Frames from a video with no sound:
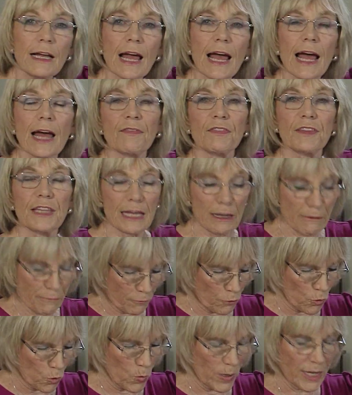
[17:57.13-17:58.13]
and
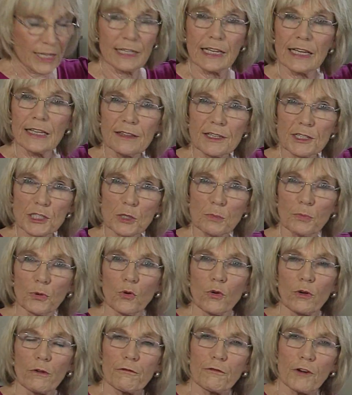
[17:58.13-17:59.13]
therefore we need the
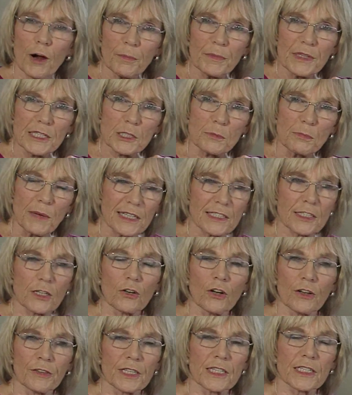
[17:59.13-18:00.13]
support from this
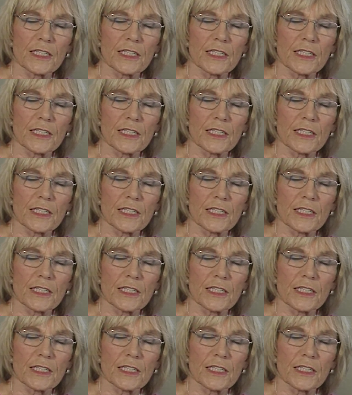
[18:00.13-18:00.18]
muscle on the